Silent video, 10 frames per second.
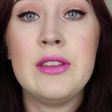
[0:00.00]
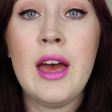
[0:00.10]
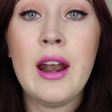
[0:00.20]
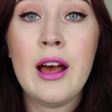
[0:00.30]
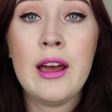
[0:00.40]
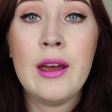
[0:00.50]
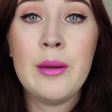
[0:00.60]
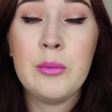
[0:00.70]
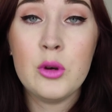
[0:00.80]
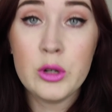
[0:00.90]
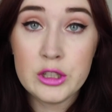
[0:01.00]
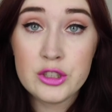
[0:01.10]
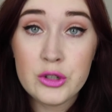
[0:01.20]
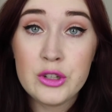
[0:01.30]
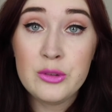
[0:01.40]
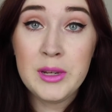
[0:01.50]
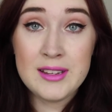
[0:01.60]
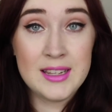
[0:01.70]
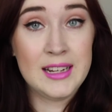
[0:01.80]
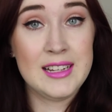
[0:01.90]
that I'm going to show you
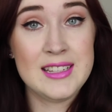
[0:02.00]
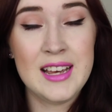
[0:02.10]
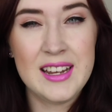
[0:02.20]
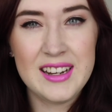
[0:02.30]
because, like I said,